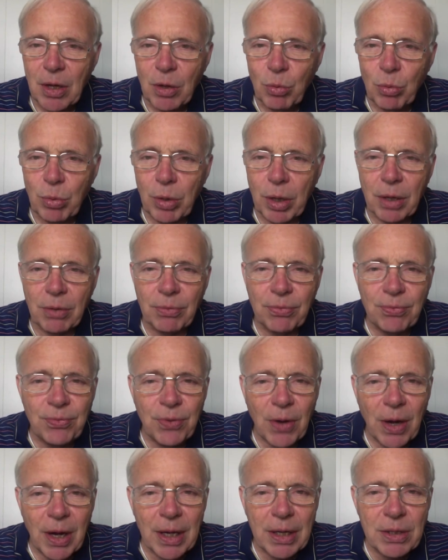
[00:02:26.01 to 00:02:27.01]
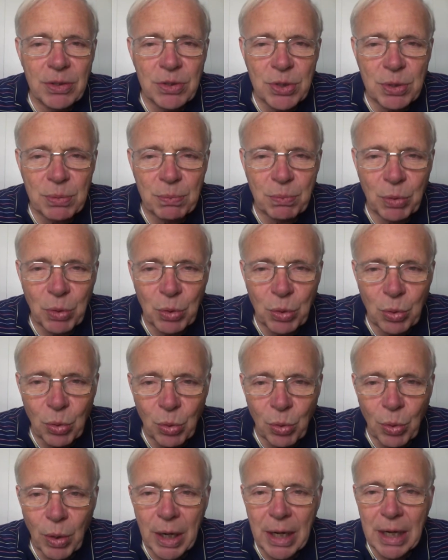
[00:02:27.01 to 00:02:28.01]
we're going to find some
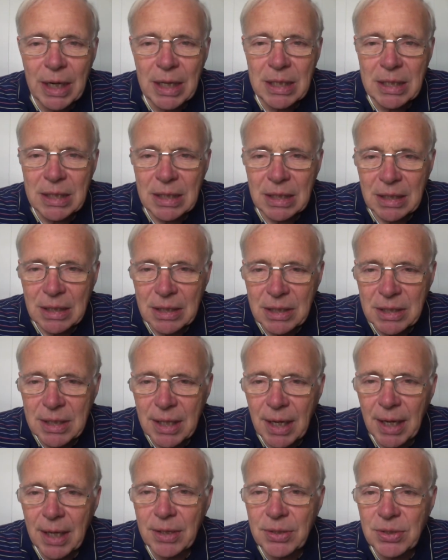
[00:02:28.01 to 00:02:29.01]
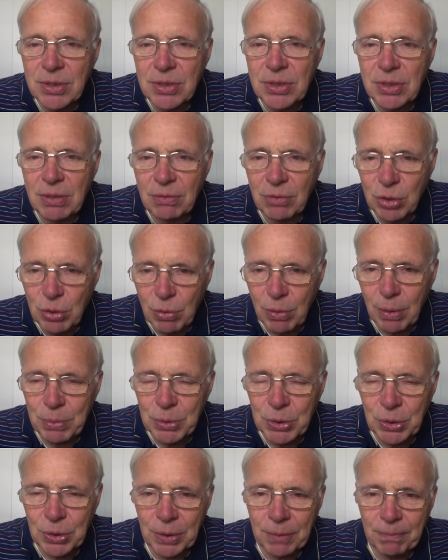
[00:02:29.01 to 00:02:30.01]
great texts of
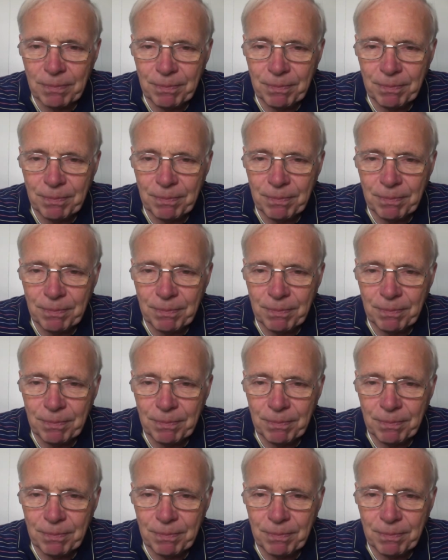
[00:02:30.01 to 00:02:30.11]
Scripture.